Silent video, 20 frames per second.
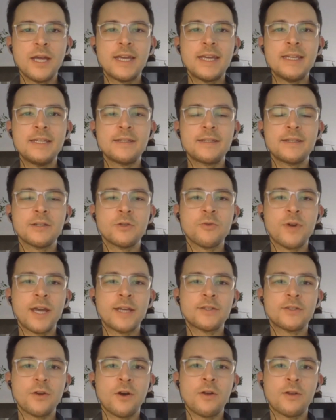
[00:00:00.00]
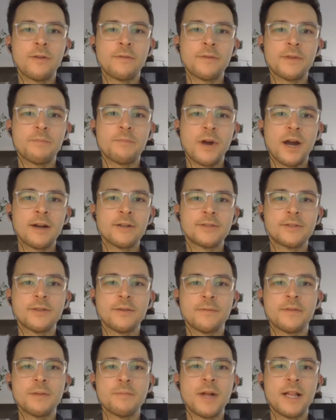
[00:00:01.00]
integrate all of the parts
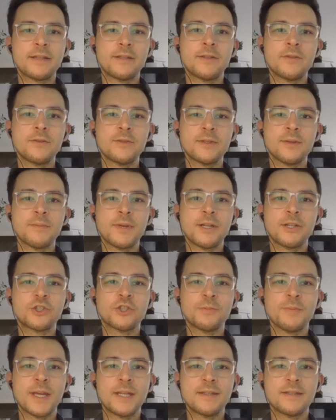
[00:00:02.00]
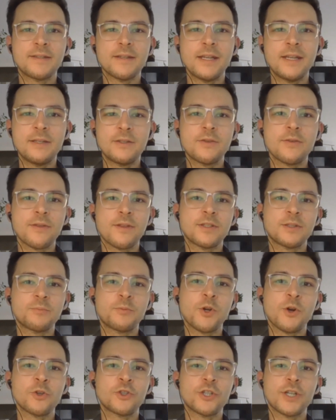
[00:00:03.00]
of the multi-user management into this
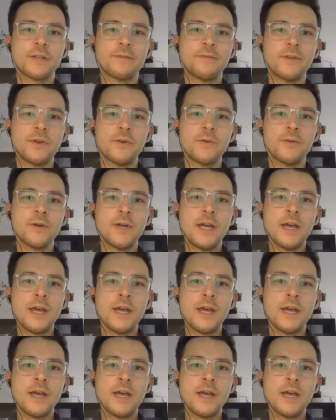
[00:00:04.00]
project view,